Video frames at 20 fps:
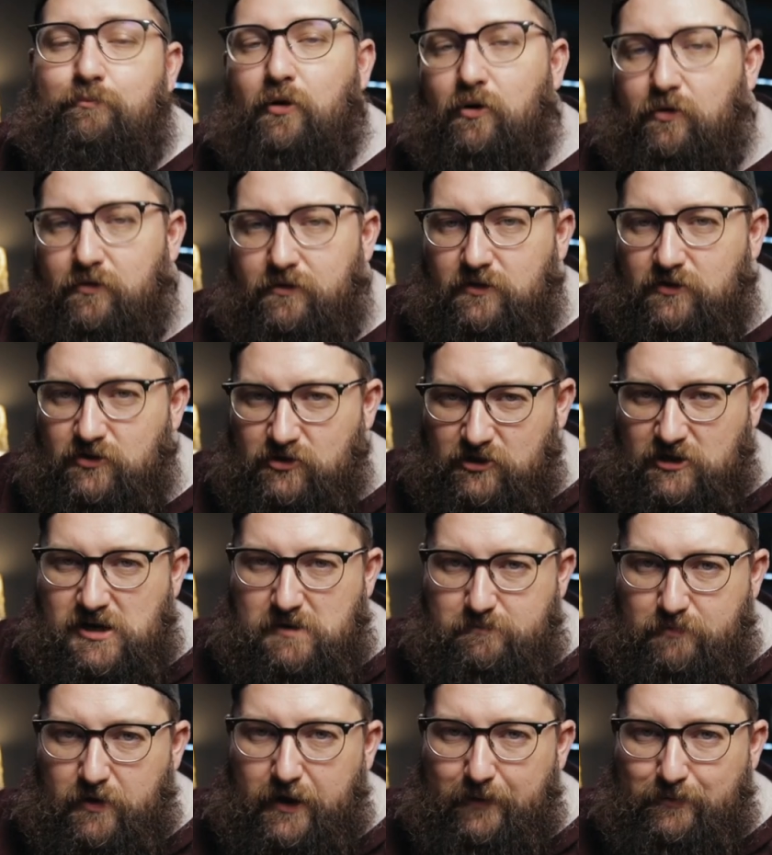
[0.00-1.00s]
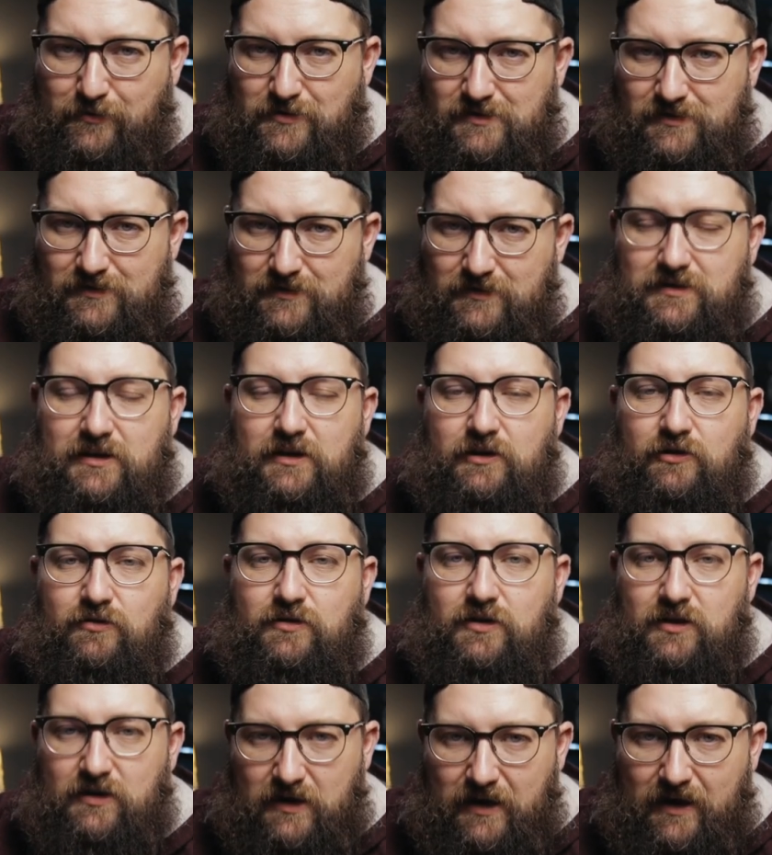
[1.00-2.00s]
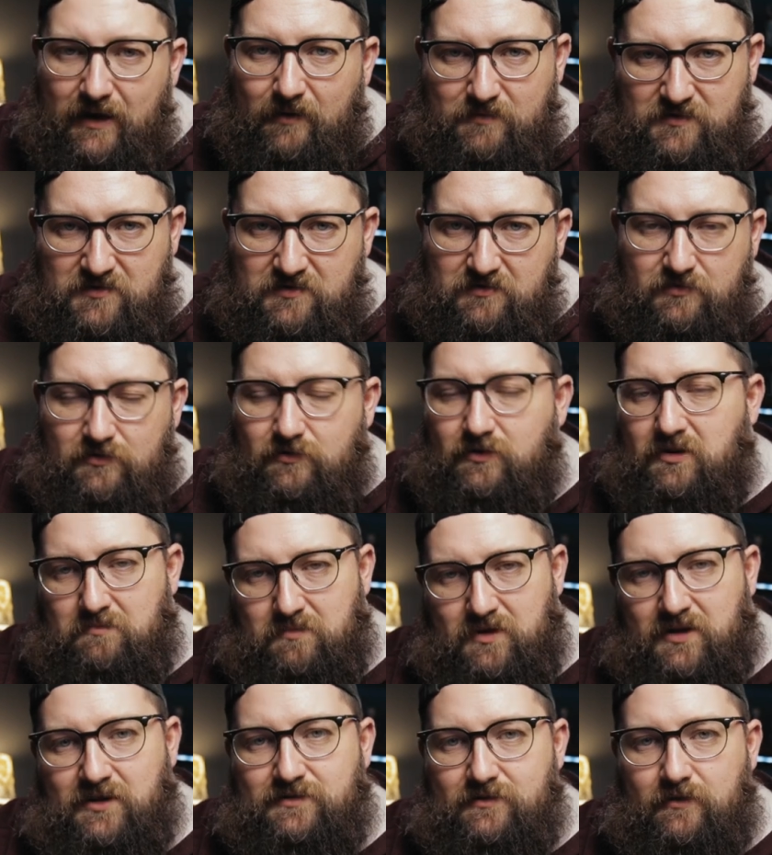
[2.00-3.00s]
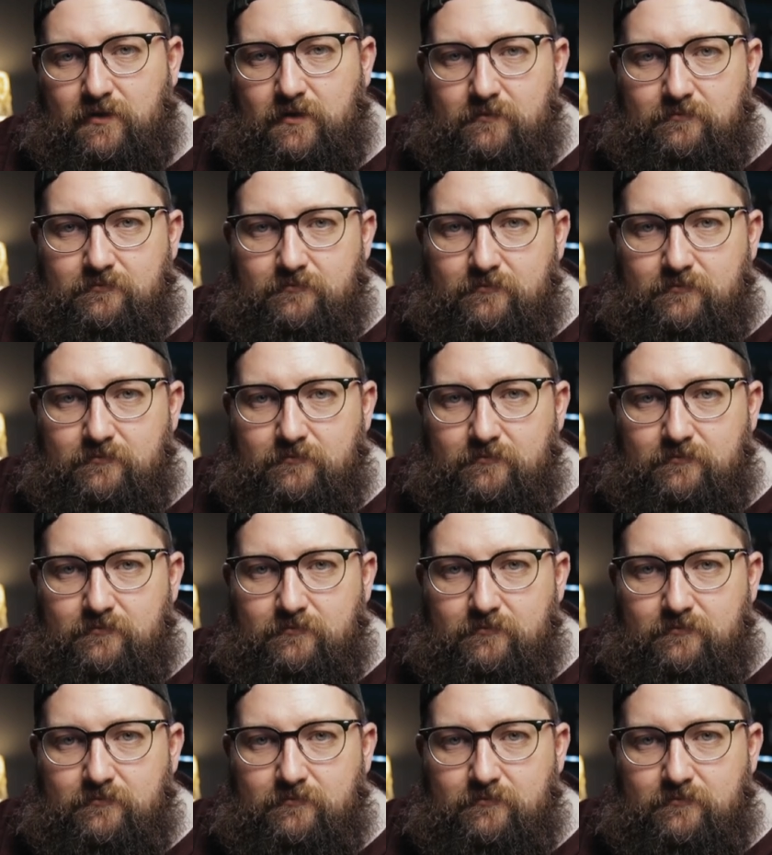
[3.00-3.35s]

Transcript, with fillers: both cheap options that you could absolutely mix on.